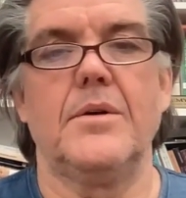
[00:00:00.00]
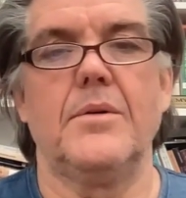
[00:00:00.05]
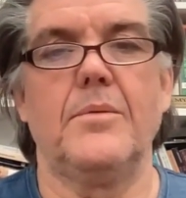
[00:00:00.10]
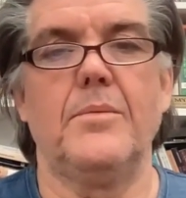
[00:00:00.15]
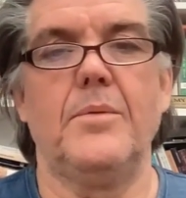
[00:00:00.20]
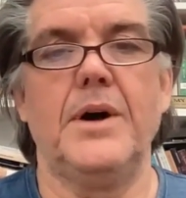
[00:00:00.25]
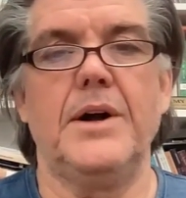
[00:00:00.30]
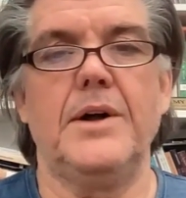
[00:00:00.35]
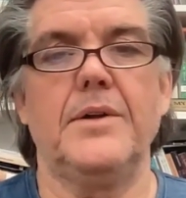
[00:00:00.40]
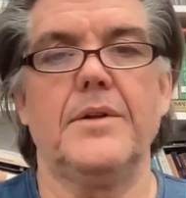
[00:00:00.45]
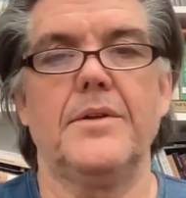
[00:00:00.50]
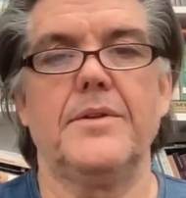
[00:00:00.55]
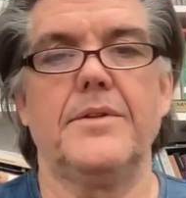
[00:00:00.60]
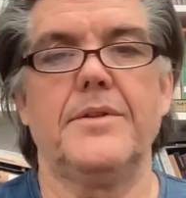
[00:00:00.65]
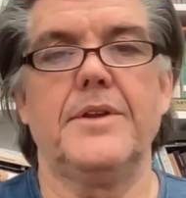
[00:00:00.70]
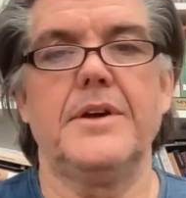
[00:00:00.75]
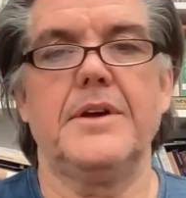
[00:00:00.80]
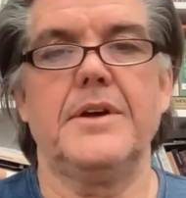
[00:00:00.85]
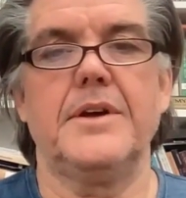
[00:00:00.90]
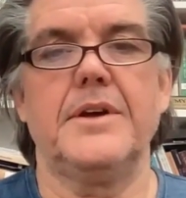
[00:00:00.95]
Well,
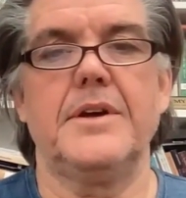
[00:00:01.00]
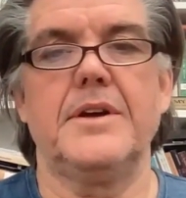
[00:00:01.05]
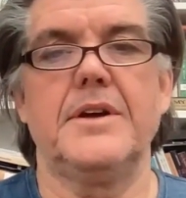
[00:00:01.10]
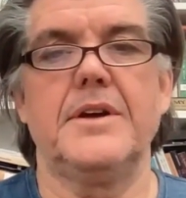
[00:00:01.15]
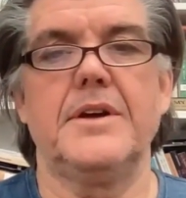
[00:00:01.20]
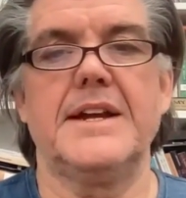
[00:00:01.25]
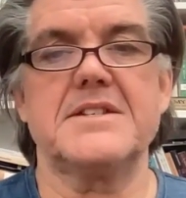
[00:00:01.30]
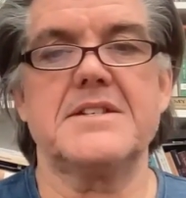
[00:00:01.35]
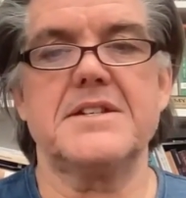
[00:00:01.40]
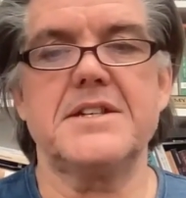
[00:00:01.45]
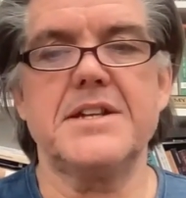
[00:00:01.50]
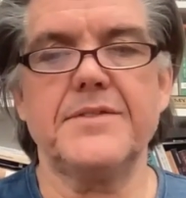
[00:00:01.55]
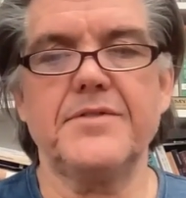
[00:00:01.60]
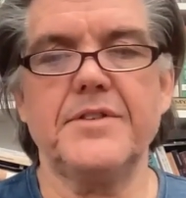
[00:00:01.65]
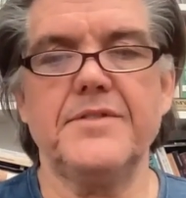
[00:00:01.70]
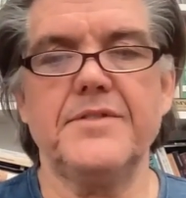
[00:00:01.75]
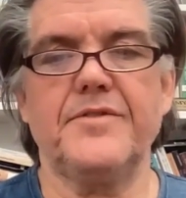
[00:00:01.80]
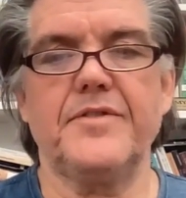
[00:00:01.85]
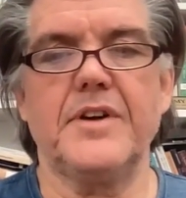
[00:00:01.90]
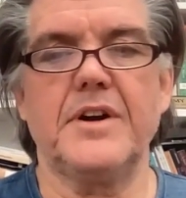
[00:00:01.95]
that's
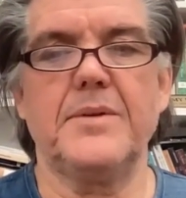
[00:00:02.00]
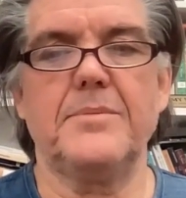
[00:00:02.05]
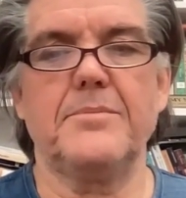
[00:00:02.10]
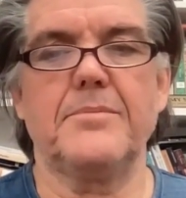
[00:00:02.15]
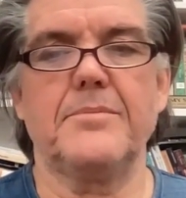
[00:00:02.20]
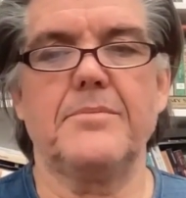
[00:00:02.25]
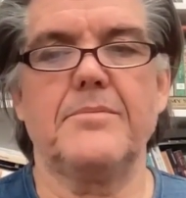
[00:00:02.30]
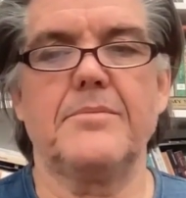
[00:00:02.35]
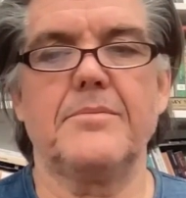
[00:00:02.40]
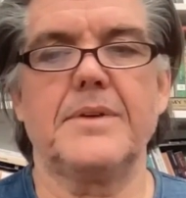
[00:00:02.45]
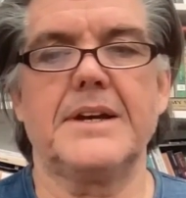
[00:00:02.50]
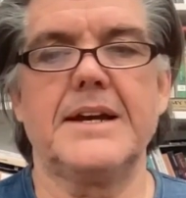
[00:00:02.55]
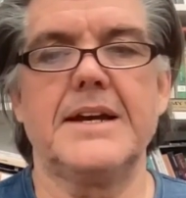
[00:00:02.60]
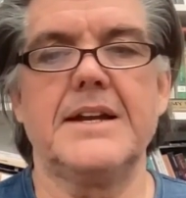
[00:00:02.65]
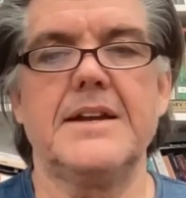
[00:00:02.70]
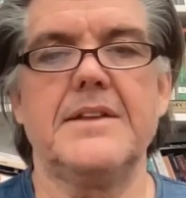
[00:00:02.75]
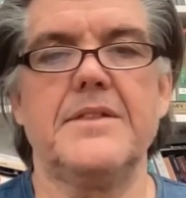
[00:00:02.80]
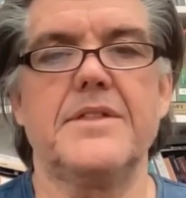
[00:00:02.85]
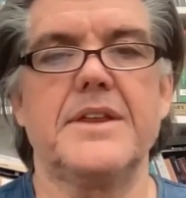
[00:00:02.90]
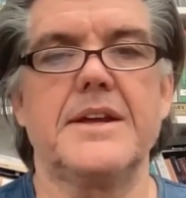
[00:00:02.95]
different from
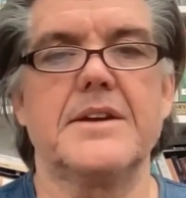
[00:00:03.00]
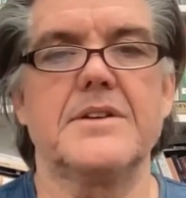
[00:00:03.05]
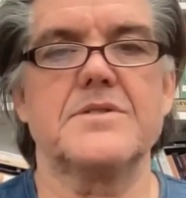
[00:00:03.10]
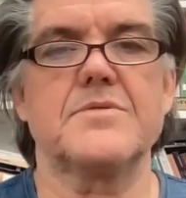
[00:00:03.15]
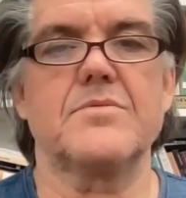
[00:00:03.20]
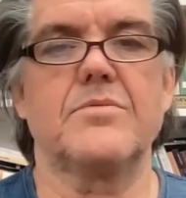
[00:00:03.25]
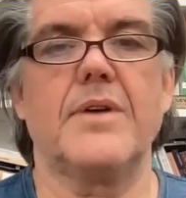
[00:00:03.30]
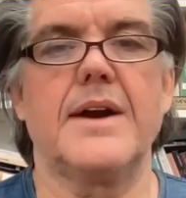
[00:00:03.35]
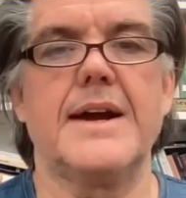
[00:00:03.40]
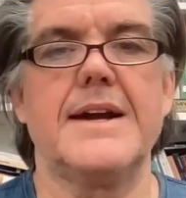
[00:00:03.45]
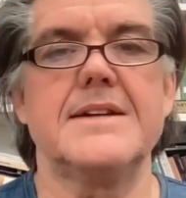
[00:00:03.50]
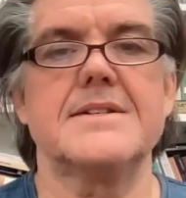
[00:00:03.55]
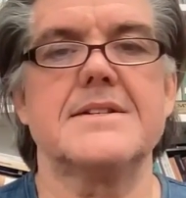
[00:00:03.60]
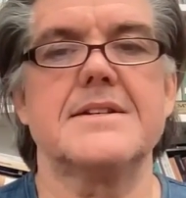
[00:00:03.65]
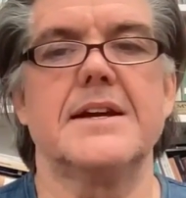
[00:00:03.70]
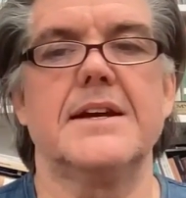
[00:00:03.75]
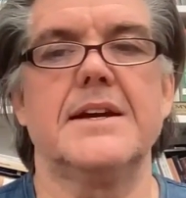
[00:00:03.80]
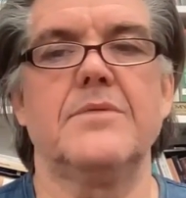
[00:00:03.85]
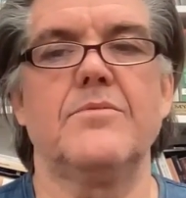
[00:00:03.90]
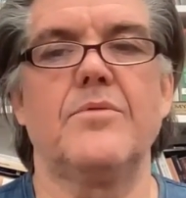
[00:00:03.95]
getting things right
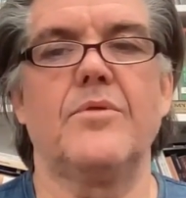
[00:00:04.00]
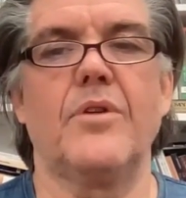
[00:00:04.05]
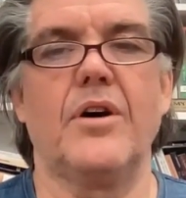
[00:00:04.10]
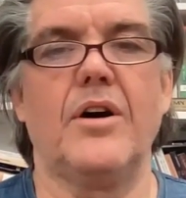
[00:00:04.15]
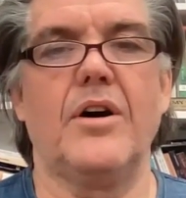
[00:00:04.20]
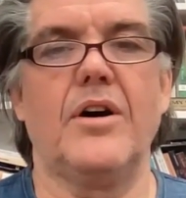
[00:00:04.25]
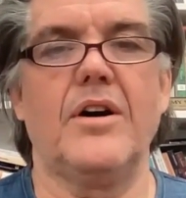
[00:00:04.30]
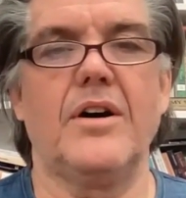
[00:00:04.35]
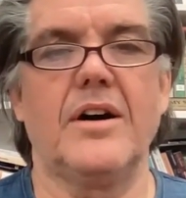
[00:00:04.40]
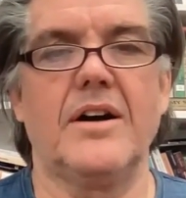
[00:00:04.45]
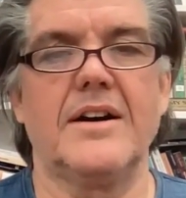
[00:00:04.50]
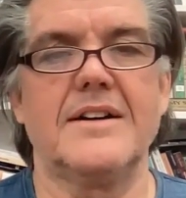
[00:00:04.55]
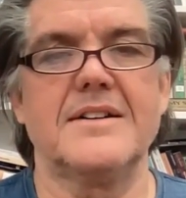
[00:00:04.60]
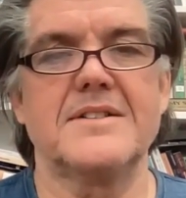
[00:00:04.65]
and wrong.